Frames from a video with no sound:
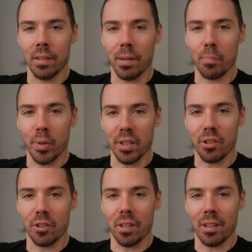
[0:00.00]
That brings
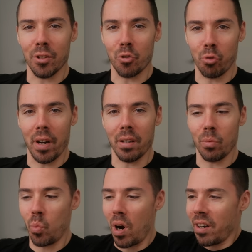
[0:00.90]
us to the
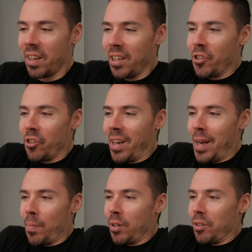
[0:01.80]
dreaded walking in your
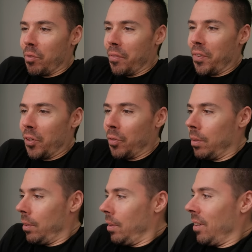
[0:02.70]
neighborhood review.
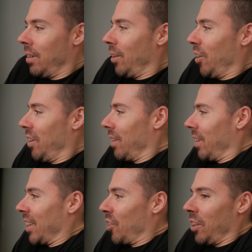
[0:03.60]
Oh,
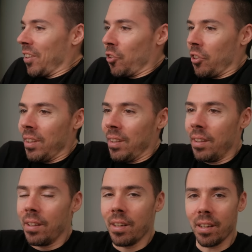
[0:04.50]
look at this.
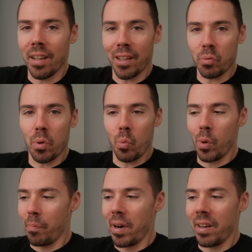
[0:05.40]
Yeah, that's what we're
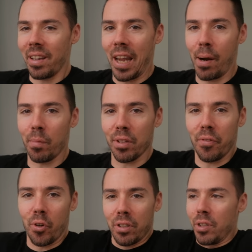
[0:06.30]
buying cameras
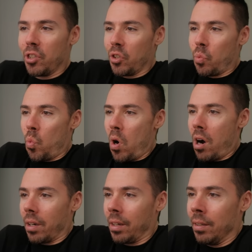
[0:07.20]
for, to just
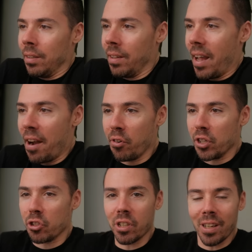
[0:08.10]
walk. Every
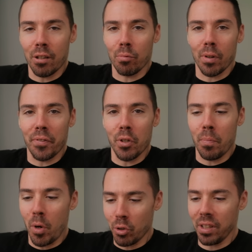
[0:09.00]
single review,
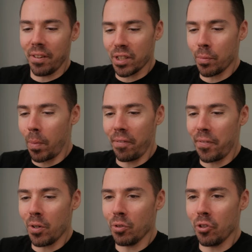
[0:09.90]
mostly
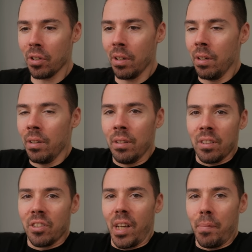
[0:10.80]
smartphones,
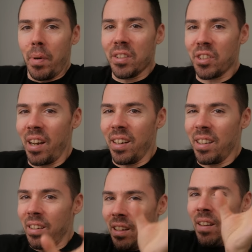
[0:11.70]
side by side
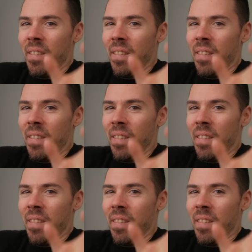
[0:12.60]
in